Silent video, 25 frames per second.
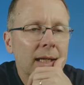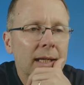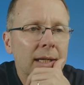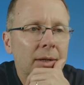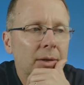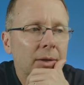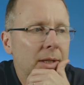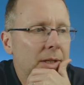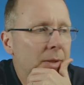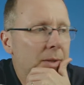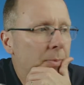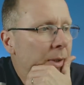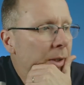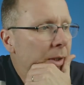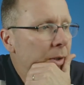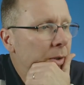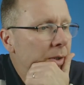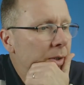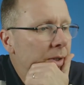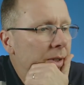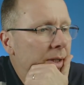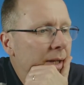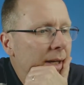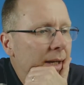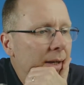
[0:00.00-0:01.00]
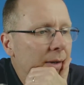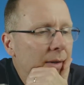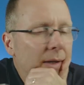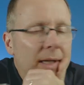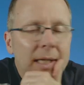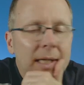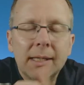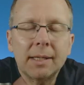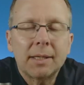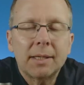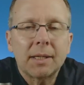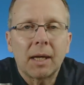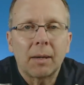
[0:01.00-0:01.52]
is because there
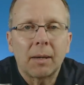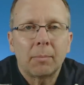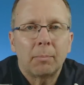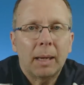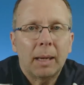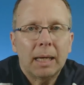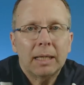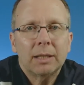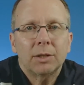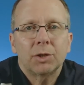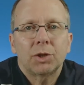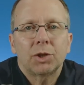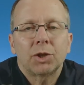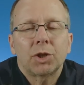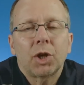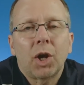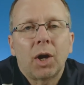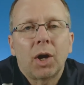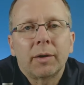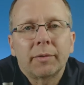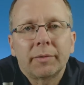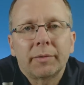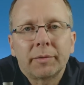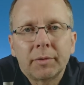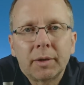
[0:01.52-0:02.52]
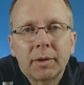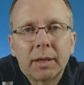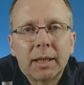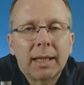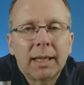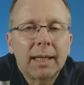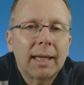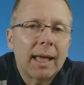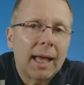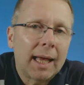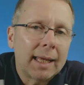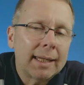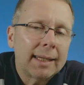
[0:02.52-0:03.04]
is a bunch of
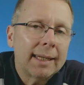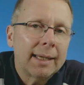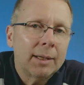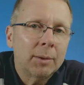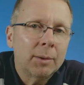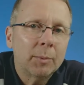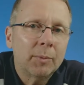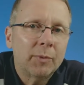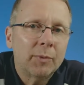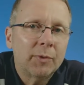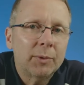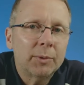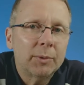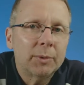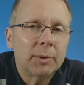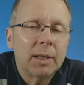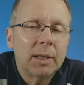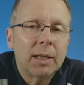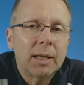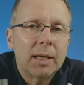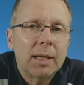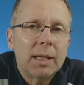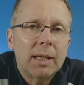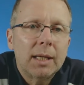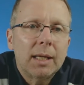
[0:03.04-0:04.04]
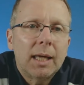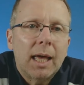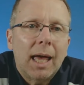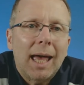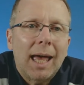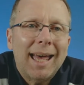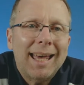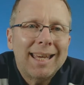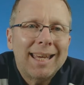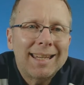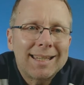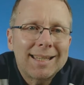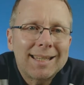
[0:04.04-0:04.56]
really unhelpful
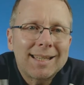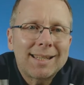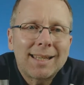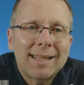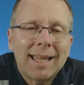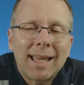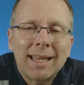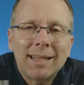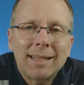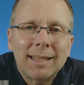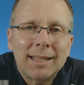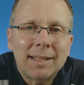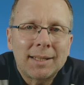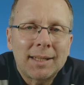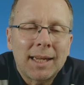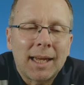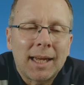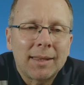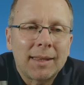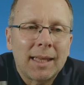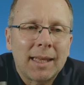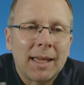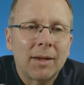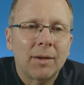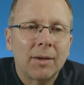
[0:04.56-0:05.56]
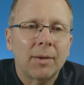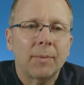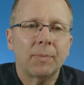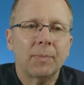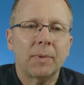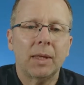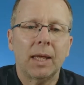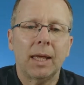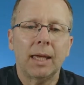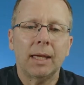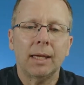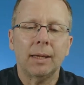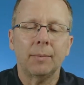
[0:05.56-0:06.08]
understandings out there.
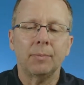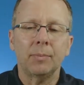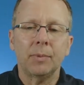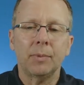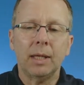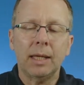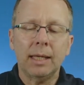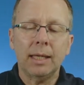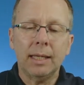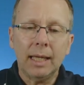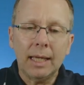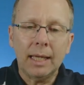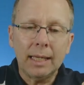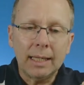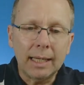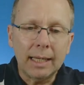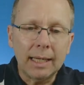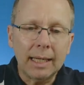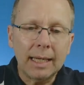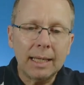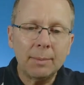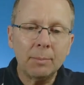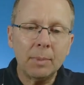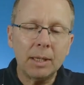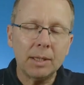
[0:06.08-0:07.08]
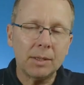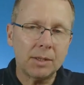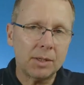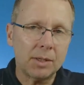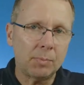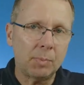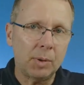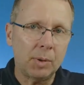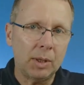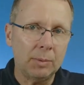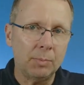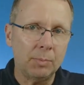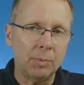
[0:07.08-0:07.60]
It limits
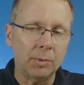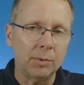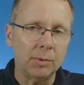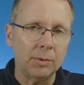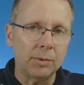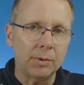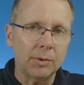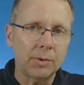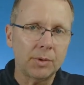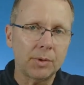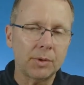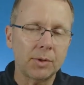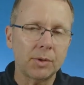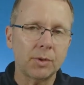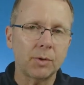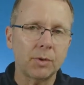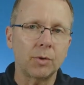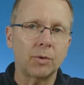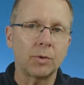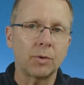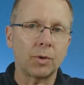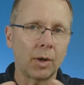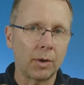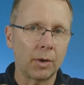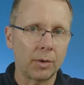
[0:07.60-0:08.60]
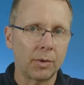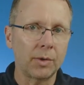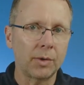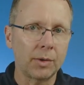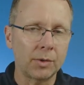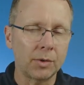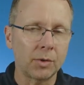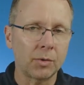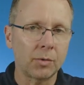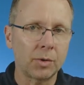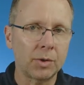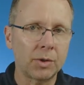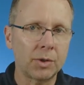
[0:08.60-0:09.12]
people's growth
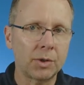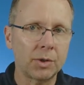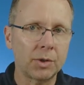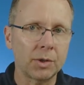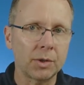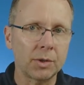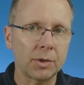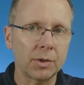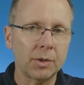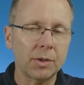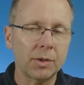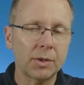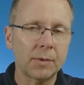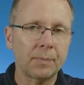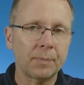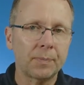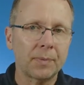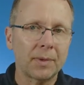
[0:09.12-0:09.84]
as Christians